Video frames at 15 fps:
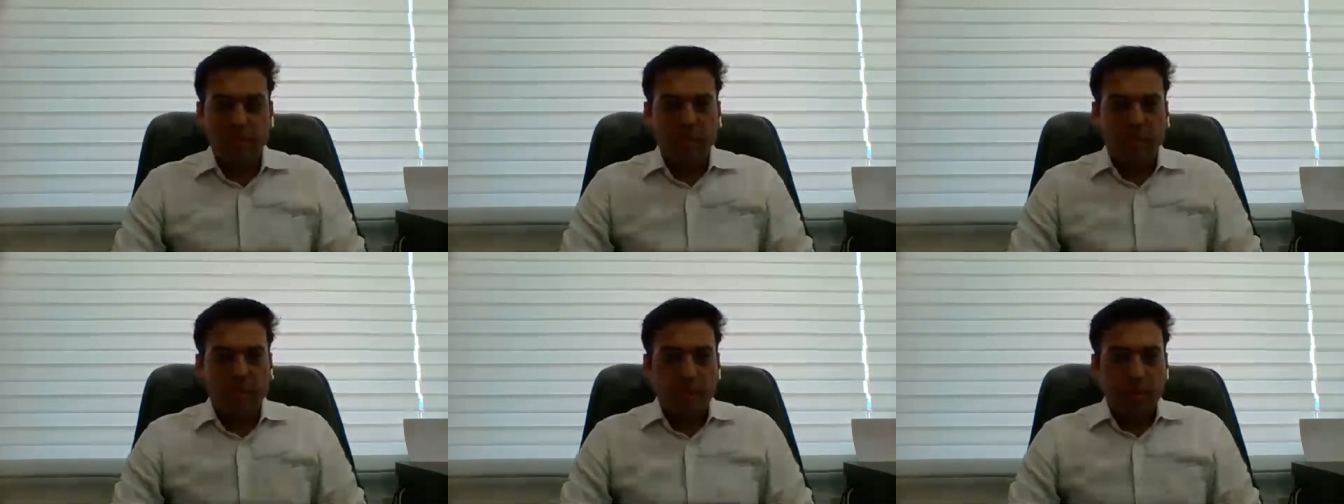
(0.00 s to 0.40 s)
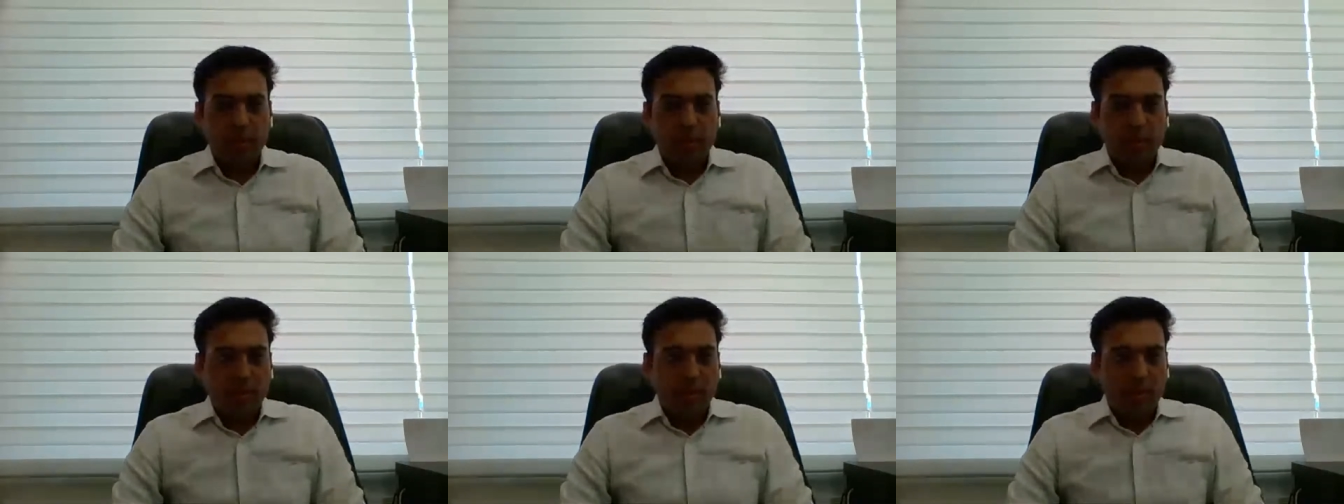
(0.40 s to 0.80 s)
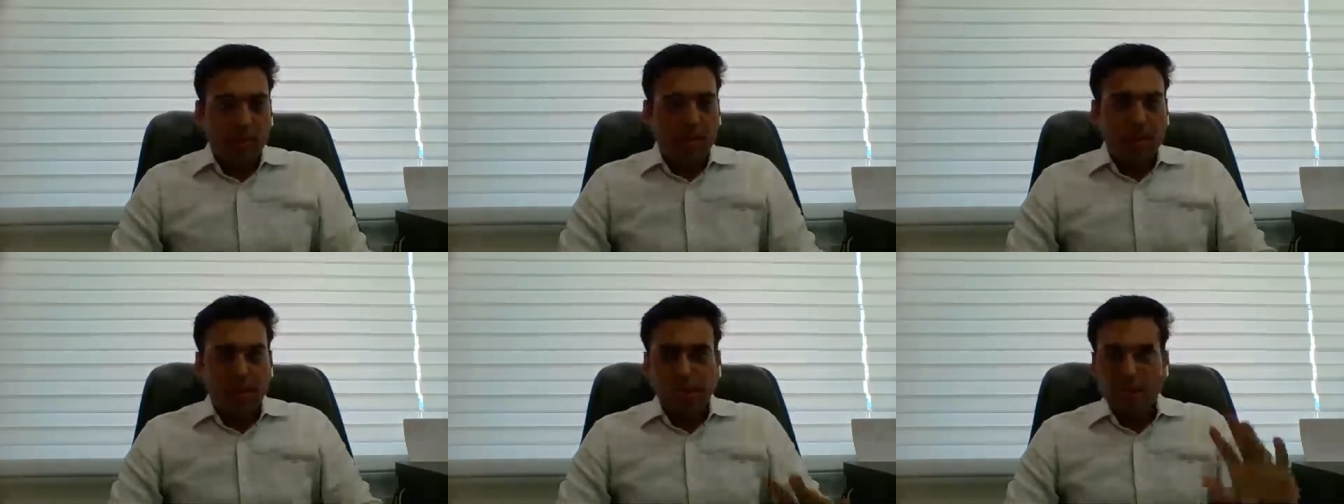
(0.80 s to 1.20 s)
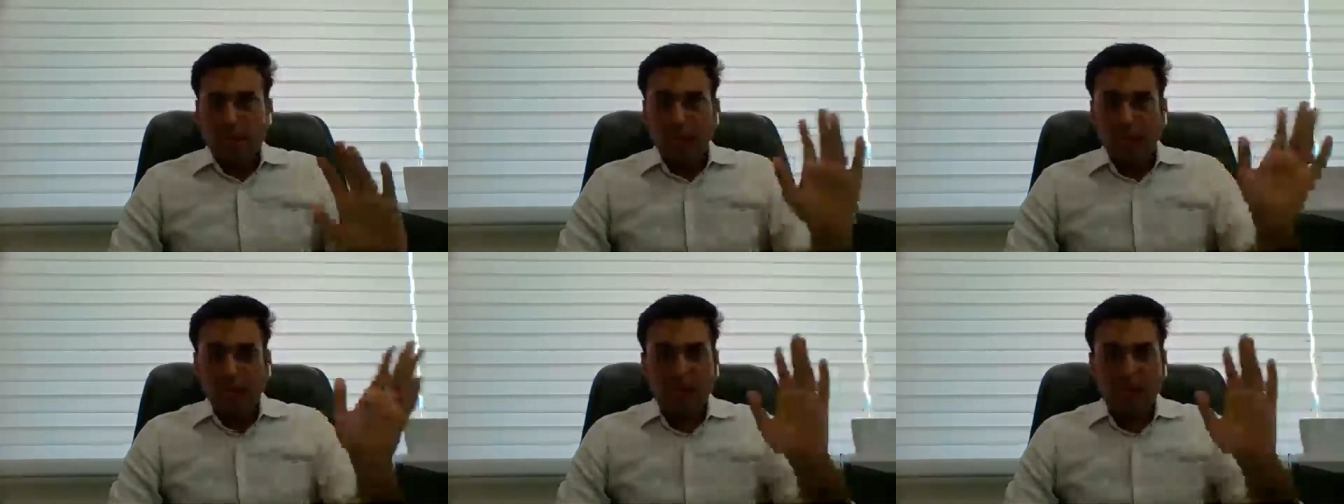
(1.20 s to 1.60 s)
Hello everyone, whosoever
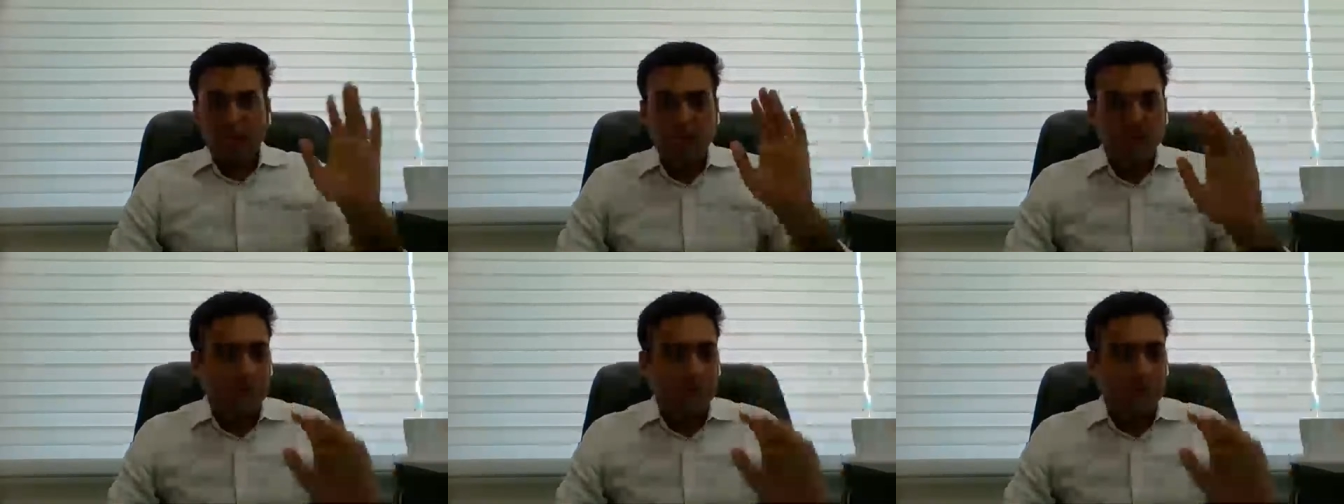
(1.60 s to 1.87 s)
is joining.